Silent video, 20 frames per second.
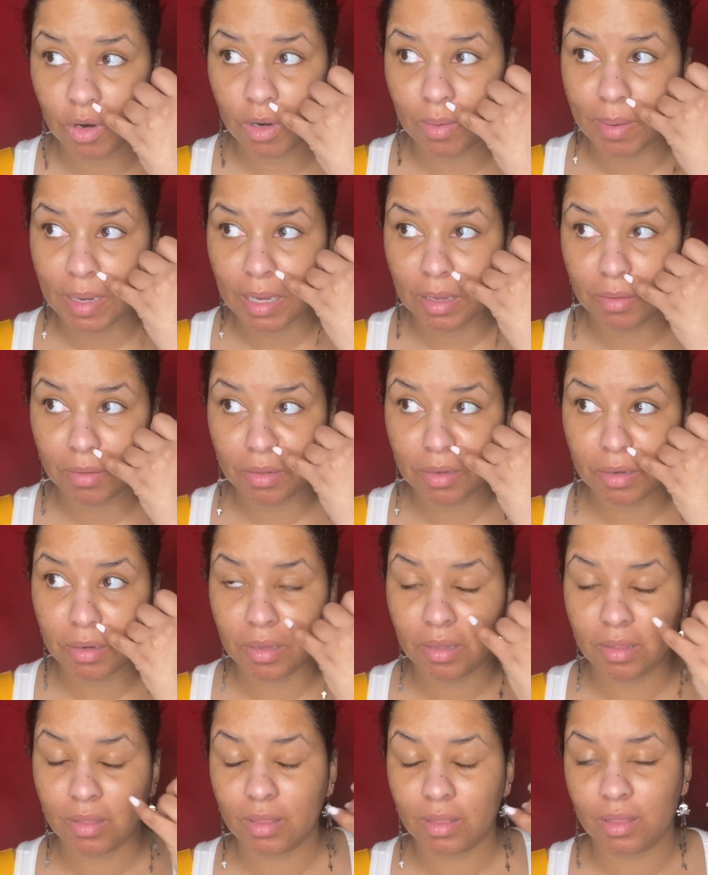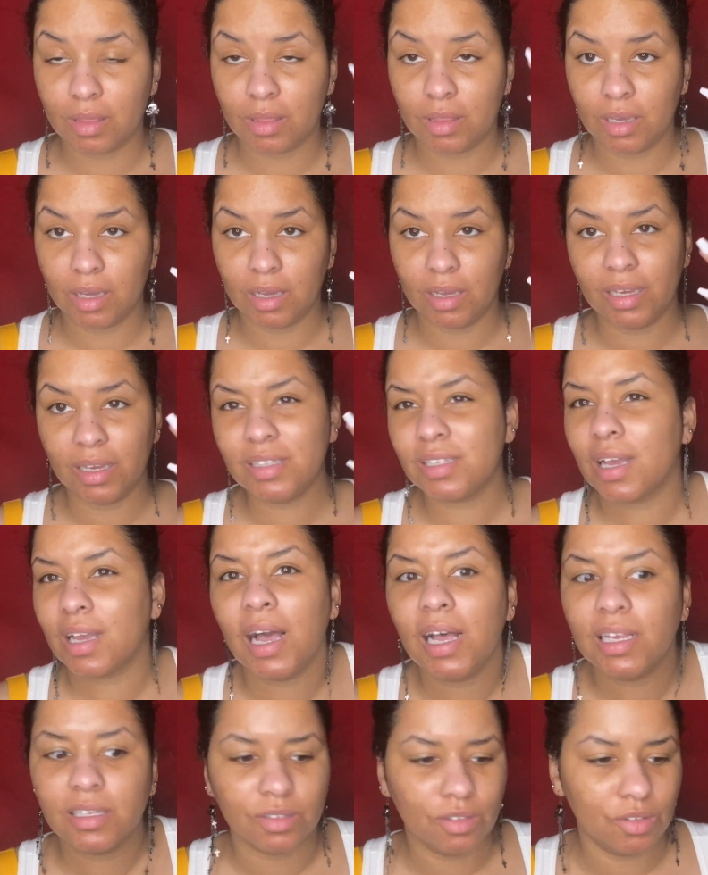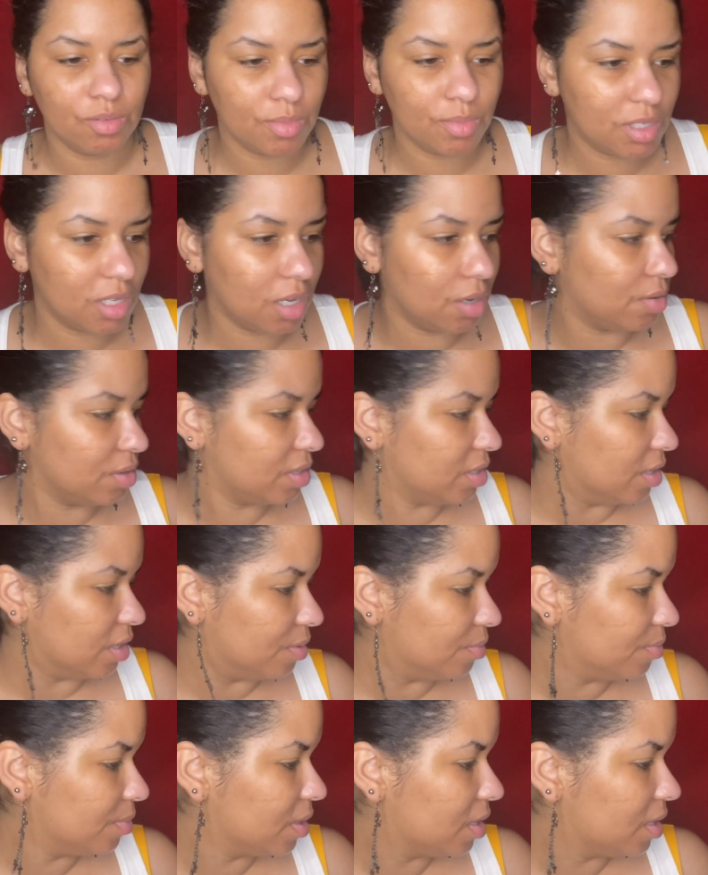about it's a costume. So, you know.